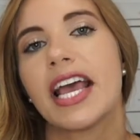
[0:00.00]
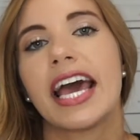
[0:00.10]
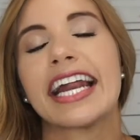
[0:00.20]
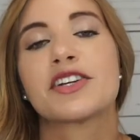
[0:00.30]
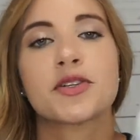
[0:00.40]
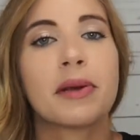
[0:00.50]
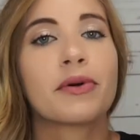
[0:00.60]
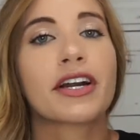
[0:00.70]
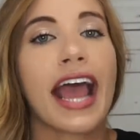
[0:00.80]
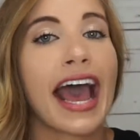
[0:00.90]
And I just
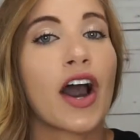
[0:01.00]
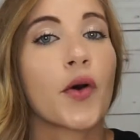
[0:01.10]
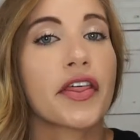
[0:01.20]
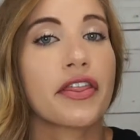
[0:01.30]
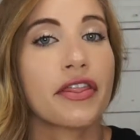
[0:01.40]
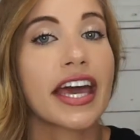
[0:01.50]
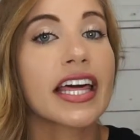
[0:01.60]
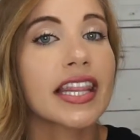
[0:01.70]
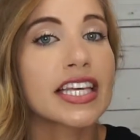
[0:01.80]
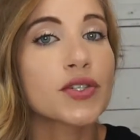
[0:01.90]
remembered how
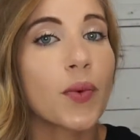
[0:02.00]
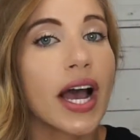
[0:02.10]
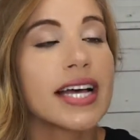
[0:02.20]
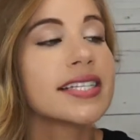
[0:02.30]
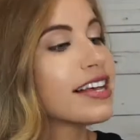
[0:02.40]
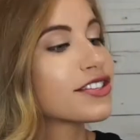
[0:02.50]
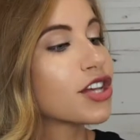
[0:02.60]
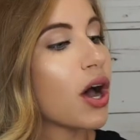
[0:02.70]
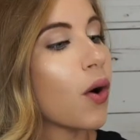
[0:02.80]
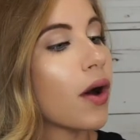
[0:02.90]
thick this was.
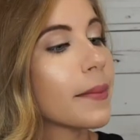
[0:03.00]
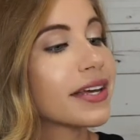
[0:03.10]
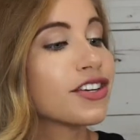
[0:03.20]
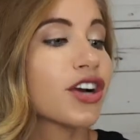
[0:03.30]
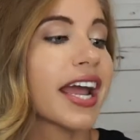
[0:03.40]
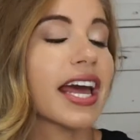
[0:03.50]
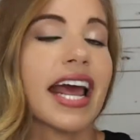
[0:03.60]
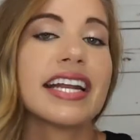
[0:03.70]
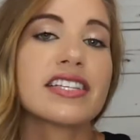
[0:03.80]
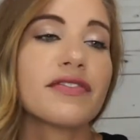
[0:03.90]
So I'm gonna try it.
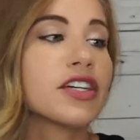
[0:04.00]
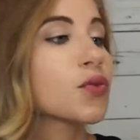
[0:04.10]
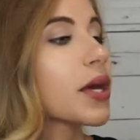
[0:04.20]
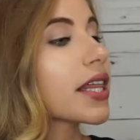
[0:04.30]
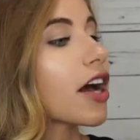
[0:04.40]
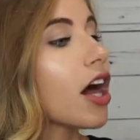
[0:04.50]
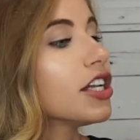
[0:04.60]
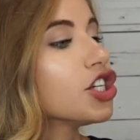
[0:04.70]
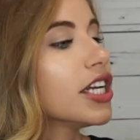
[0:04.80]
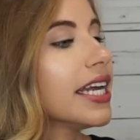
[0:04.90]
And it's filled with
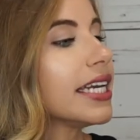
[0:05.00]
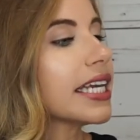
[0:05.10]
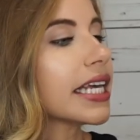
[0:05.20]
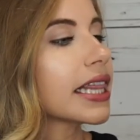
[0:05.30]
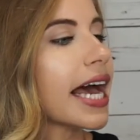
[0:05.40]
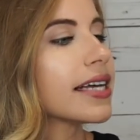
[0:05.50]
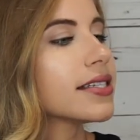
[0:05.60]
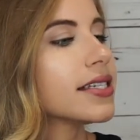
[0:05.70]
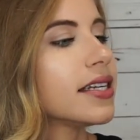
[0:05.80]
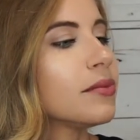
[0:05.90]
collagen and
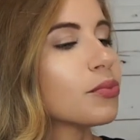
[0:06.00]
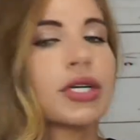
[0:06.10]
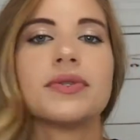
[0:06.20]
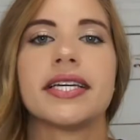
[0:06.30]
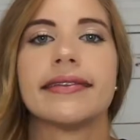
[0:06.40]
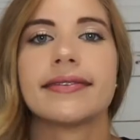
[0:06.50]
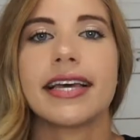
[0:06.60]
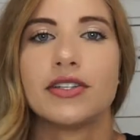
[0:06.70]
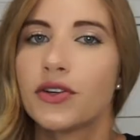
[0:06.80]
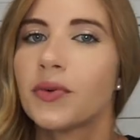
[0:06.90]
elastin proteins.
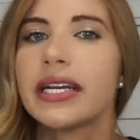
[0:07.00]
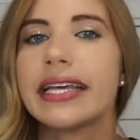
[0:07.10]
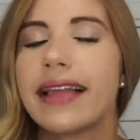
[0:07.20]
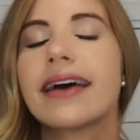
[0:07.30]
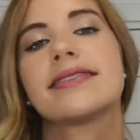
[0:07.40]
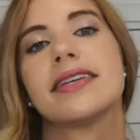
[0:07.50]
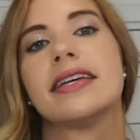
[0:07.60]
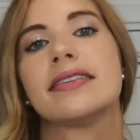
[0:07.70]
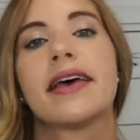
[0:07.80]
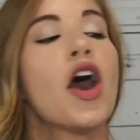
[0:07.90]
I don't know what
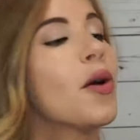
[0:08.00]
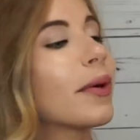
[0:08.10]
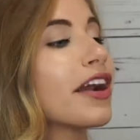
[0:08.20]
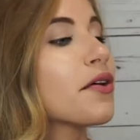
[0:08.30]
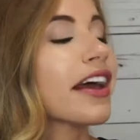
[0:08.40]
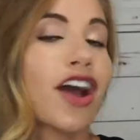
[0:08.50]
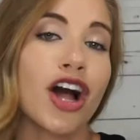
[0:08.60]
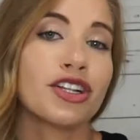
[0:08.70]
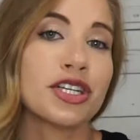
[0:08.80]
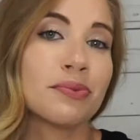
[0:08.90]
elastin is, but I know that
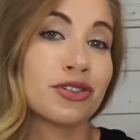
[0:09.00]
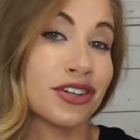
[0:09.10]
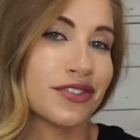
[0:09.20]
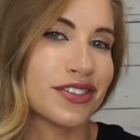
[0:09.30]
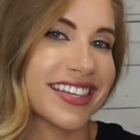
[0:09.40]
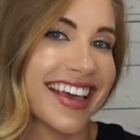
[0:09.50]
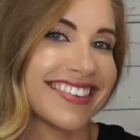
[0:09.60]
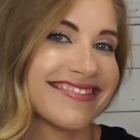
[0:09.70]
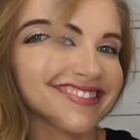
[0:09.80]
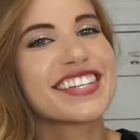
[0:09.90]
collagen preserves your
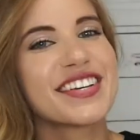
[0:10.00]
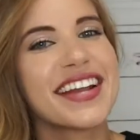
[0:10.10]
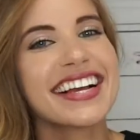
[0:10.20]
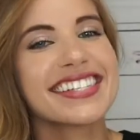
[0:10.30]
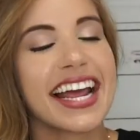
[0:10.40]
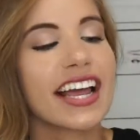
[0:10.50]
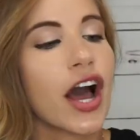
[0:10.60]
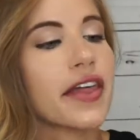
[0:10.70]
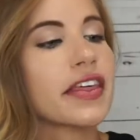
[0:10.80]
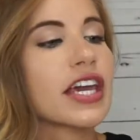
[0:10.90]
skin. So next I
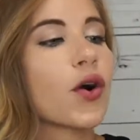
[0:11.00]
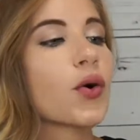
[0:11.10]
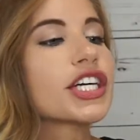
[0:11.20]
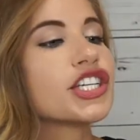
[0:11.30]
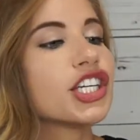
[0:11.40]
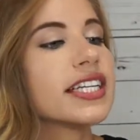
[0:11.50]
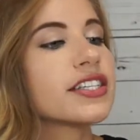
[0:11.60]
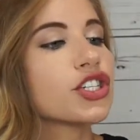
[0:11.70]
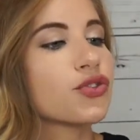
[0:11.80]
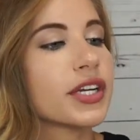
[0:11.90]
got the
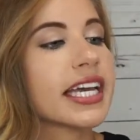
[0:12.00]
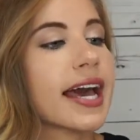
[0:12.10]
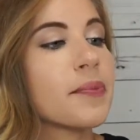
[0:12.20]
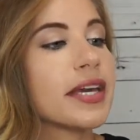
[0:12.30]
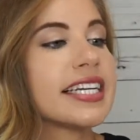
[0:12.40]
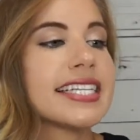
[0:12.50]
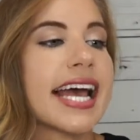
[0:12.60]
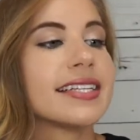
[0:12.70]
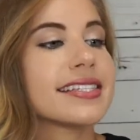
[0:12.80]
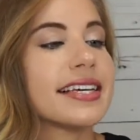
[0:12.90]
Origins Drink Up
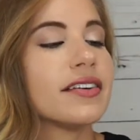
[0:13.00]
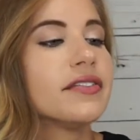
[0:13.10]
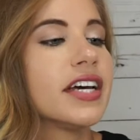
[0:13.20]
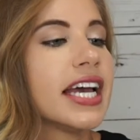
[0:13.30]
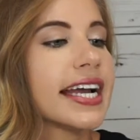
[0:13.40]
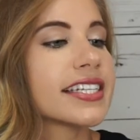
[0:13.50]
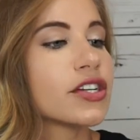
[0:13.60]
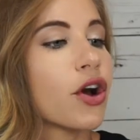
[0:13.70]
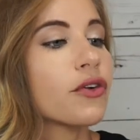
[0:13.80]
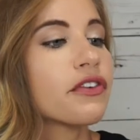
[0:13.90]
Intensive. It's
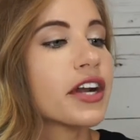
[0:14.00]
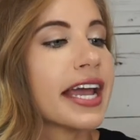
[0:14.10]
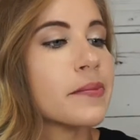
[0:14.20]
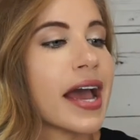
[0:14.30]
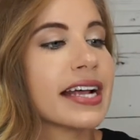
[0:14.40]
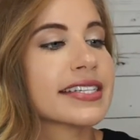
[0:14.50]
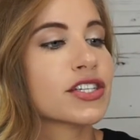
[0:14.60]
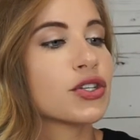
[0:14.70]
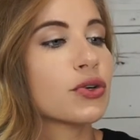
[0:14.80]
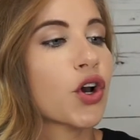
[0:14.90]
an overnight
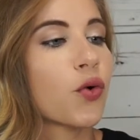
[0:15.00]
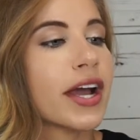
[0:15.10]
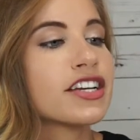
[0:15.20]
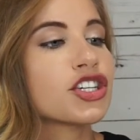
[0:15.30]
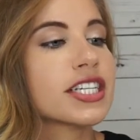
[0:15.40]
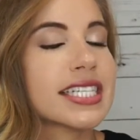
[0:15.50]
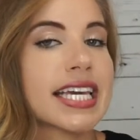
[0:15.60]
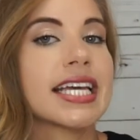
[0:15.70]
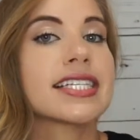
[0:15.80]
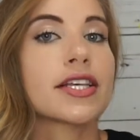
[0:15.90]
mask to quench
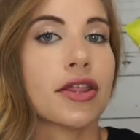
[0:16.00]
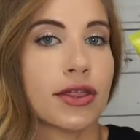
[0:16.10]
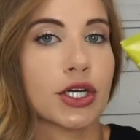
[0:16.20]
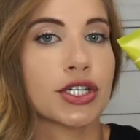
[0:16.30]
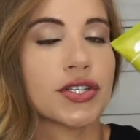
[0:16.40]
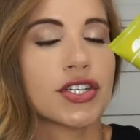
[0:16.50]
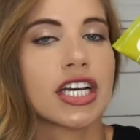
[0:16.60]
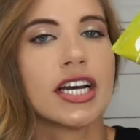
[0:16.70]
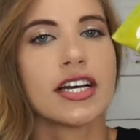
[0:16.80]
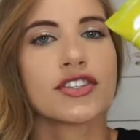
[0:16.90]
skin's
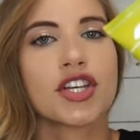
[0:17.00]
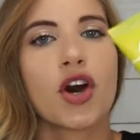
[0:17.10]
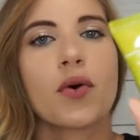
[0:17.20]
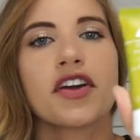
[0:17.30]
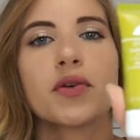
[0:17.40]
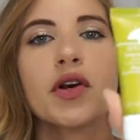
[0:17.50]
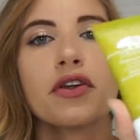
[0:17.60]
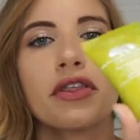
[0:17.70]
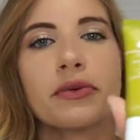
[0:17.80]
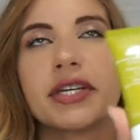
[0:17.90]
thirst. So there
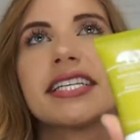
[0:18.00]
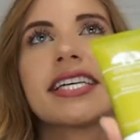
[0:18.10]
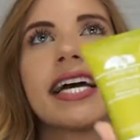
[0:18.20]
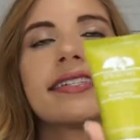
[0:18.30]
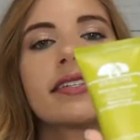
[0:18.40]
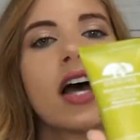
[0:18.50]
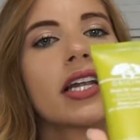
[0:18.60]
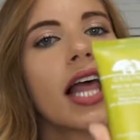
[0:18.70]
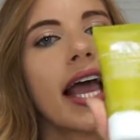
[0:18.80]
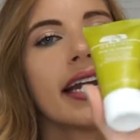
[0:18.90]
were three sizes
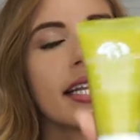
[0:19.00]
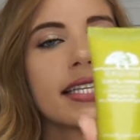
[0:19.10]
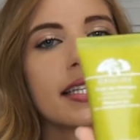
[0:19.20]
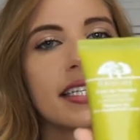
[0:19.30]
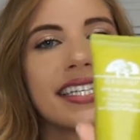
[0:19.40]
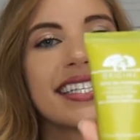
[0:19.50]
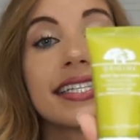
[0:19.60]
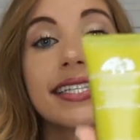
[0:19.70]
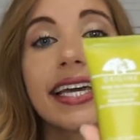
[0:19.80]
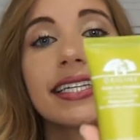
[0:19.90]
online and this is the
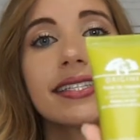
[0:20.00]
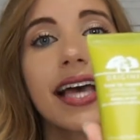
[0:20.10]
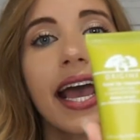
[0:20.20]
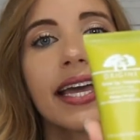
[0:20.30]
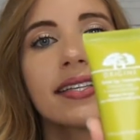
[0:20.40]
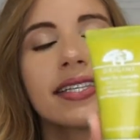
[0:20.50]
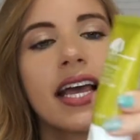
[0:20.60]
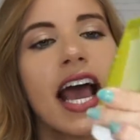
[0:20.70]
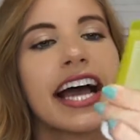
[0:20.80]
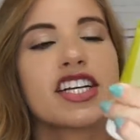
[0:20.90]
second size.
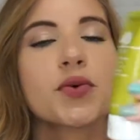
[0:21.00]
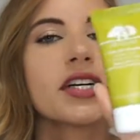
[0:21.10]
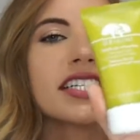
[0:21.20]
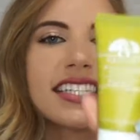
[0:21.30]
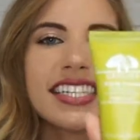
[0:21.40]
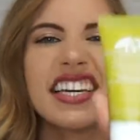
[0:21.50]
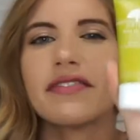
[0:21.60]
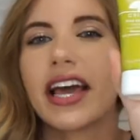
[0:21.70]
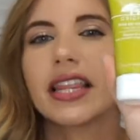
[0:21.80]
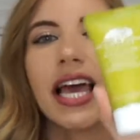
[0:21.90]
I just wanted to see
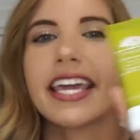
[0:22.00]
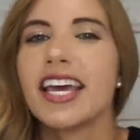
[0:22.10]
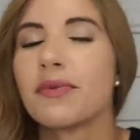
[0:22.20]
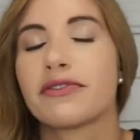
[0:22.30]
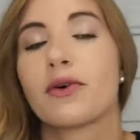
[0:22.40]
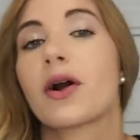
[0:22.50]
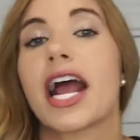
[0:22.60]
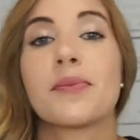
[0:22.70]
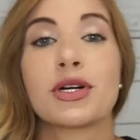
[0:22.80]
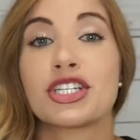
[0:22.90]
if I like it
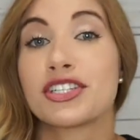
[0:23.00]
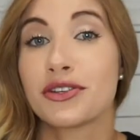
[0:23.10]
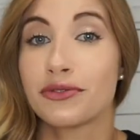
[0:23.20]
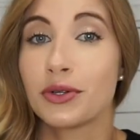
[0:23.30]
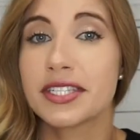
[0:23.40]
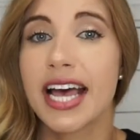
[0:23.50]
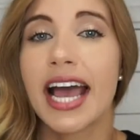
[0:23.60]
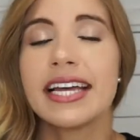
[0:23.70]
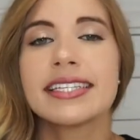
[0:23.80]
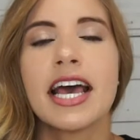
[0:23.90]
before I purchased the full
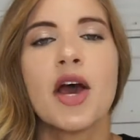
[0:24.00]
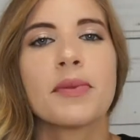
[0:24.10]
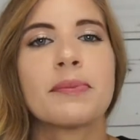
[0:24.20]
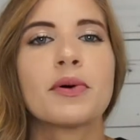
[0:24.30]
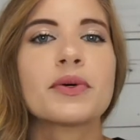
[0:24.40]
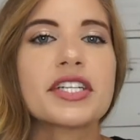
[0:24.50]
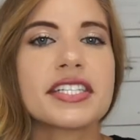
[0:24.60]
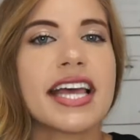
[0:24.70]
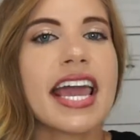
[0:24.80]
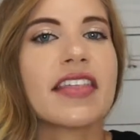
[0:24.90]
size. People were
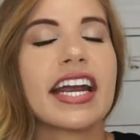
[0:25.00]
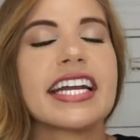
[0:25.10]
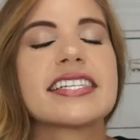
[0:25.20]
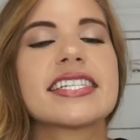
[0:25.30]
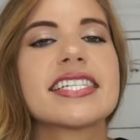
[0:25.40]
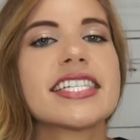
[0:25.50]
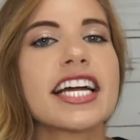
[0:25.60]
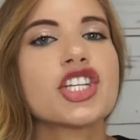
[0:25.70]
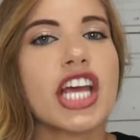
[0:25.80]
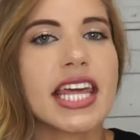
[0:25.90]
saying that it is
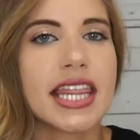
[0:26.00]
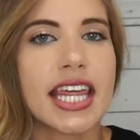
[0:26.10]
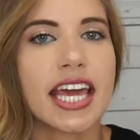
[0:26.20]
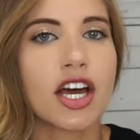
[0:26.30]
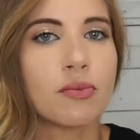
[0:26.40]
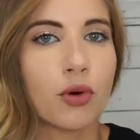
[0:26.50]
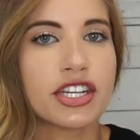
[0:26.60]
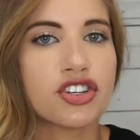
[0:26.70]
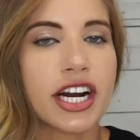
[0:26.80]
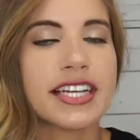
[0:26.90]
such a thick
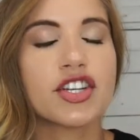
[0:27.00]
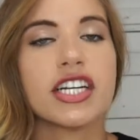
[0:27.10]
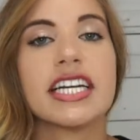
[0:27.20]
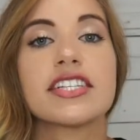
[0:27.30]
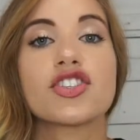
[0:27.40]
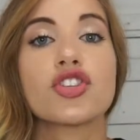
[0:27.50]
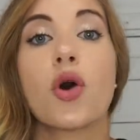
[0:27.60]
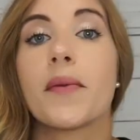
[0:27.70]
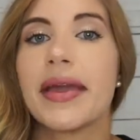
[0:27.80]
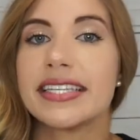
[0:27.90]
moisturizer and it is
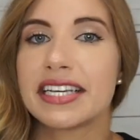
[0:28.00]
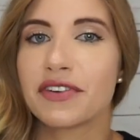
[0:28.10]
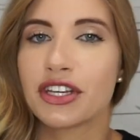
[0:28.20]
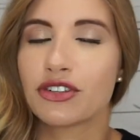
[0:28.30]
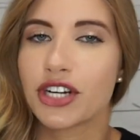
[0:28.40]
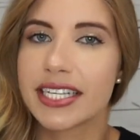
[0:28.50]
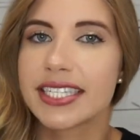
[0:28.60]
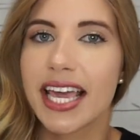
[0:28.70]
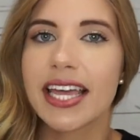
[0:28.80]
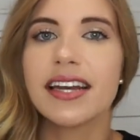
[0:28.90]
so amazing for their dry
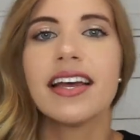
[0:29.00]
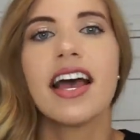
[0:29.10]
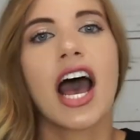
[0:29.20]
skin.